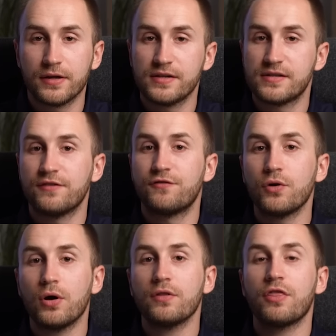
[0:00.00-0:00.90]
is the
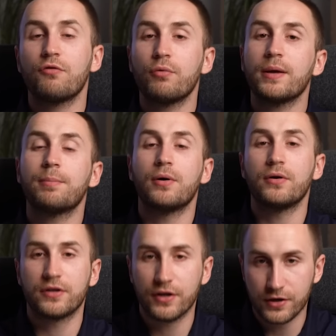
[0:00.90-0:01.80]
front
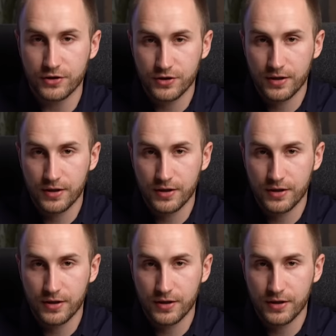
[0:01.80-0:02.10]
3-point hitch.